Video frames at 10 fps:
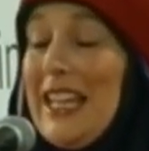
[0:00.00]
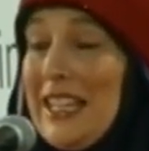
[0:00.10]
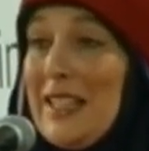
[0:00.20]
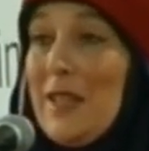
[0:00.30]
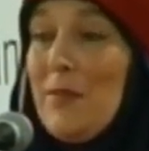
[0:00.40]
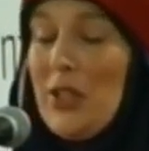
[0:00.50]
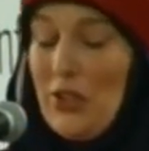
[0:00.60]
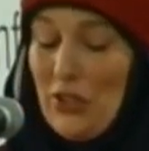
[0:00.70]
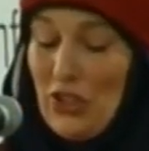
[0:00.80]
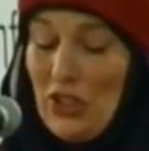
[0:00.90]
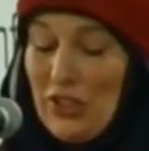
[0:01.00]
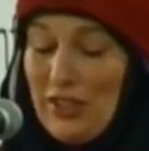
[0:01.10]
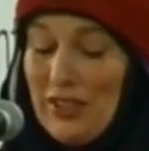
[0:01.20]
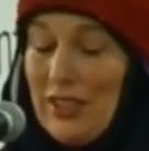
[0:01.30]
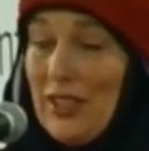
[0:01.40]
I had
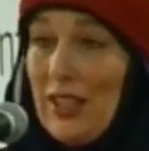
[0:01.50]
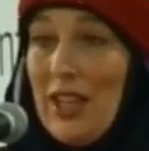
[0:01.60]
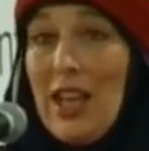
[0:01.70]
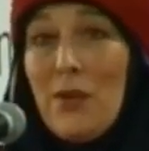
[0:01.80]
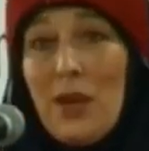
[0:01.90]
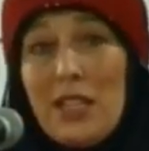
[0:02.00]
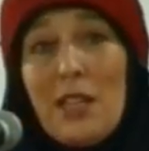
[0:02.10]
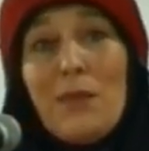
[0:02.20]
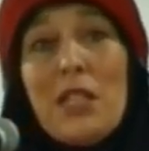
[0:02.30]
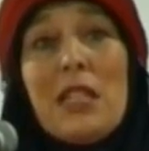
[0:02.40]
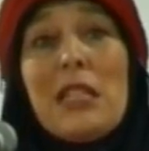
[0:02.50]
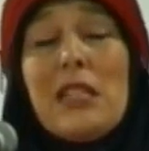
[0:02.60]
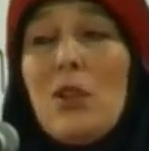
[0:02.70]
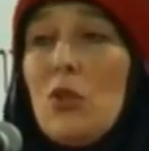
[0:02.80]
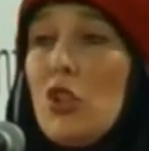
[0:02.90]
emerged. I went up to the
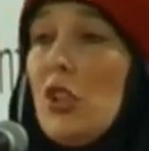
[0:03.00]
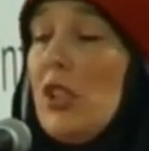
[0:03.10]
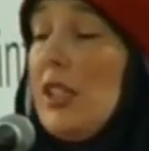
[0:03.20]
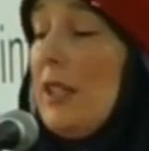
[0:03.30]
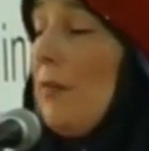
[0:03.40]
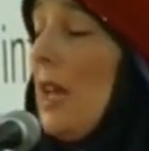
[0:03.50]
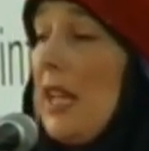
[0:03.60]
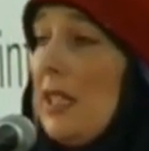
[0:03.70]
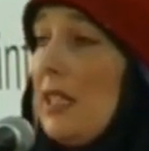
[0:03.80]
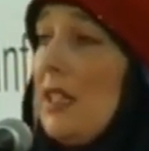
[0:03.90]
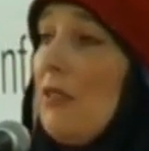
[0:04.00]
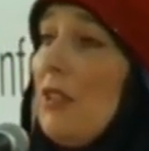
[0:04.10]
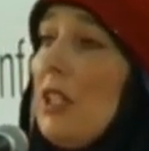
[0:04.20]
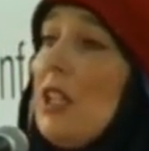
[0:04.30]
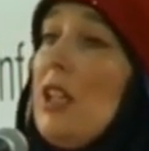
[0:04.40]
soldier, demanded
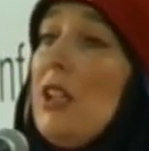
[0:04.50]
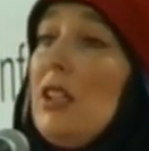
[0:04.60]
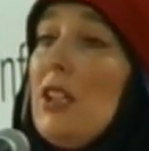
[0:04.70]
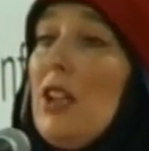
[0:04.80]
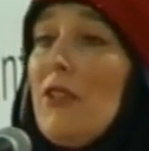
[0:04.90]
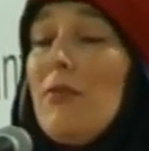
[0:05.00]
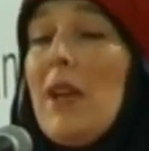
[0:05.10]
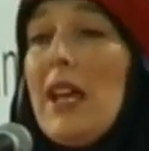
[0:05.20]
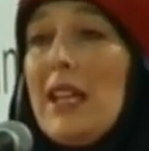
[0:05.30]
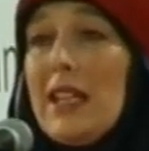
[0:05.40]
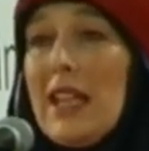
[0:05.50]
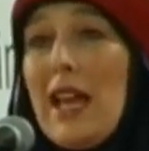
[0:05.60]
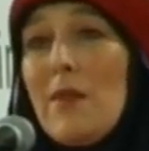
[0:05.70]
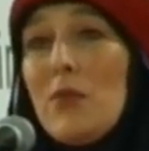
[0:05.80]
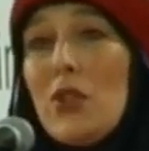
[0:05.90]
the return of my
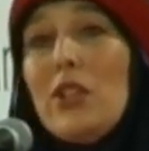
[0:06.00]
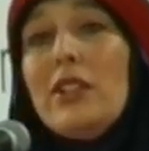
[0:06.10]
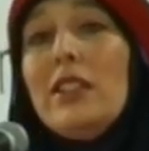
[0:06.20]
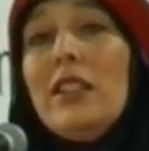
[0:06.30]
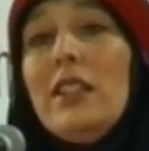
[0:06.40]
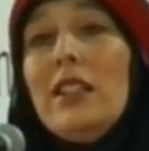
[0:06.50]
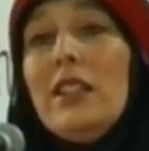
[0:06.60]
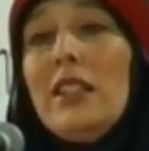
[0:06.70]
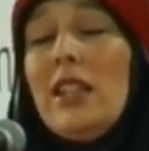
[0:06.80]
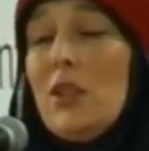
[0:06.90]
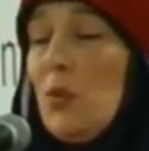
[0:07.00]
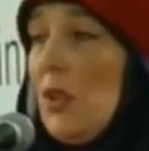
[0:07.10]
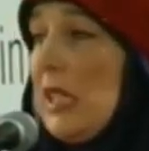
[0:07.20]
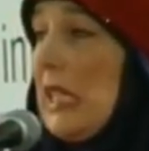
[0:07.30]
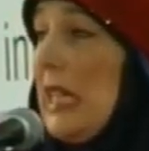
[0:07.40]
camera, and
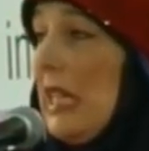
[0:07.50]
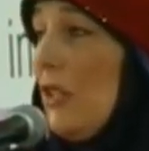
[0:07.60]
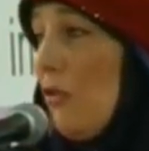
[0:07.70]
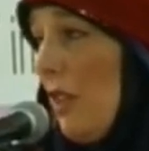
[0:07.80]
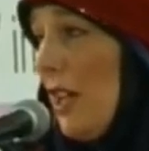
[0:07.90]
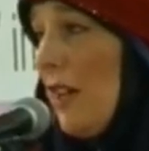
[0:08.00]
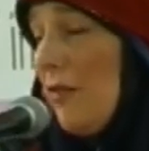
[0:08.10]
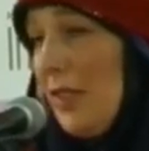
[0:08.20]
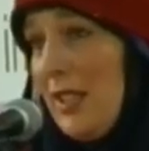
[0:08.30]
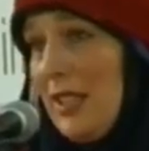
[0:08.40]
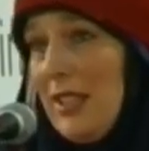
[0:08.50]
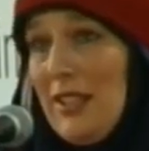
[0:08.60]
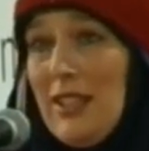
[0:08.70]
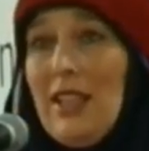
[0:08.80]
once he'd recovered,